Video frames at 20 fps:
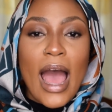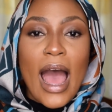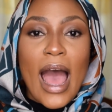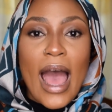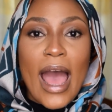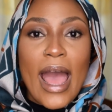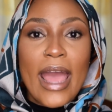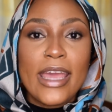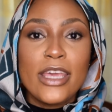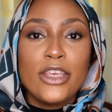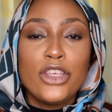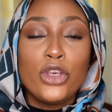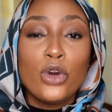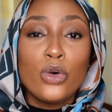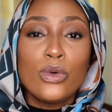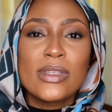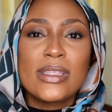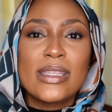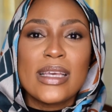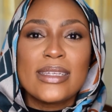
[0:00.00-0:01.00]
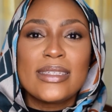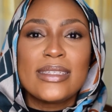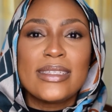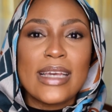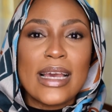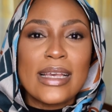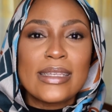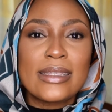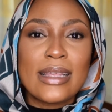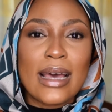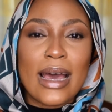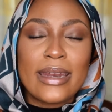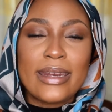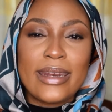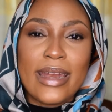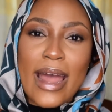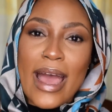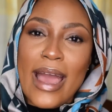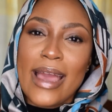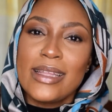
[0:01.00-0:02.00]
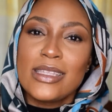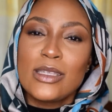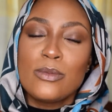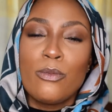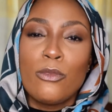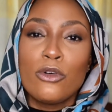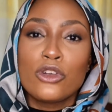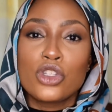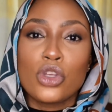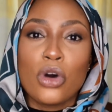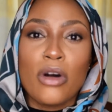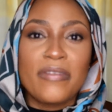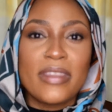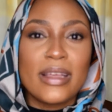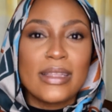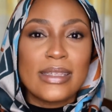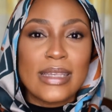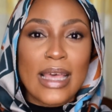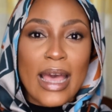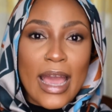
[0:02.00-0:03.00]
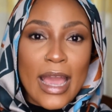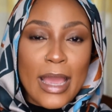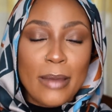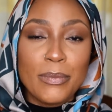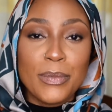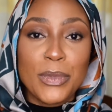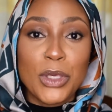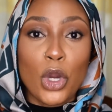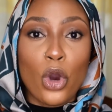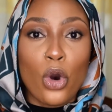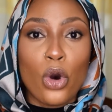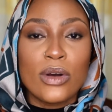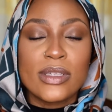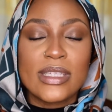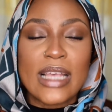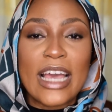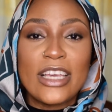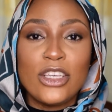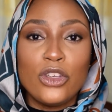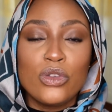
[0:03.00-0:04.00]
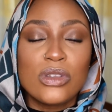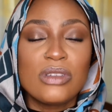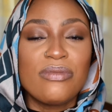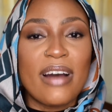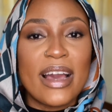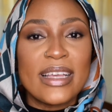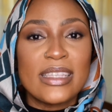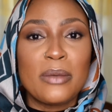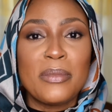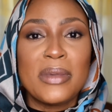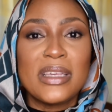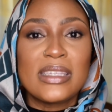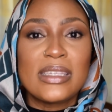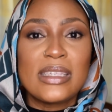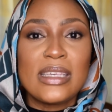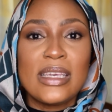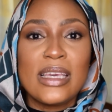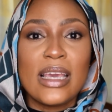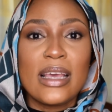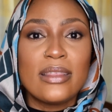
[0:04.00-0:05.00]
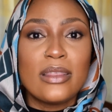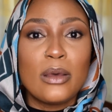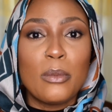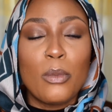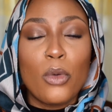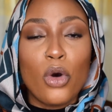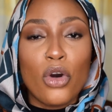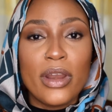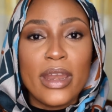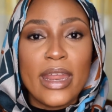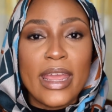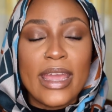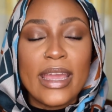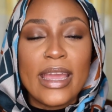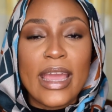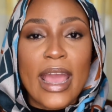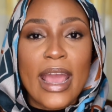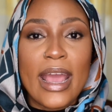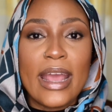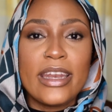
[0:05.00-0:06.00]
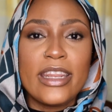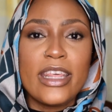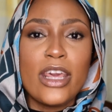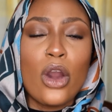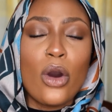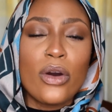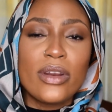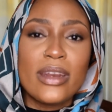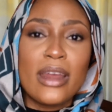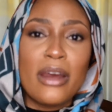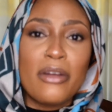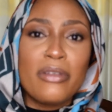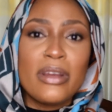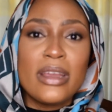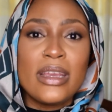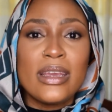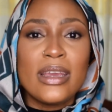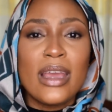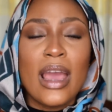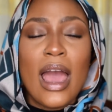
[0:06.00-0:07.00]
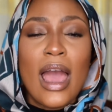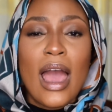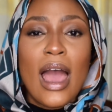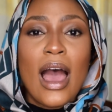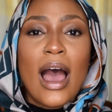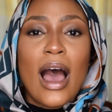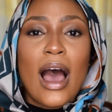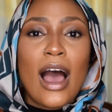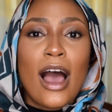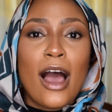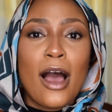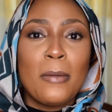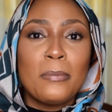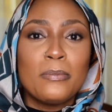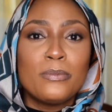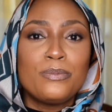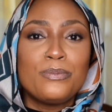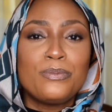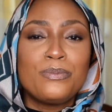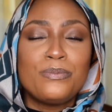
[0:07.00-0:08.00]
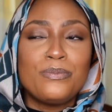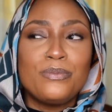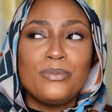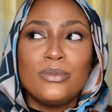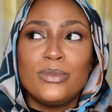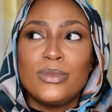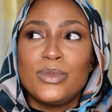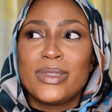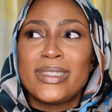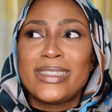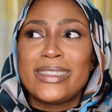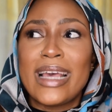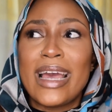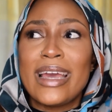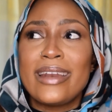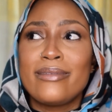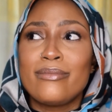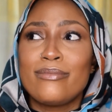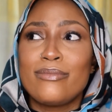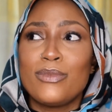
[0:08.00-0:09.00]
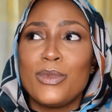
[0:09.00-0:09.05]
I used it just at night most of the time because I use vitamin C in the morning, and the Ordinary said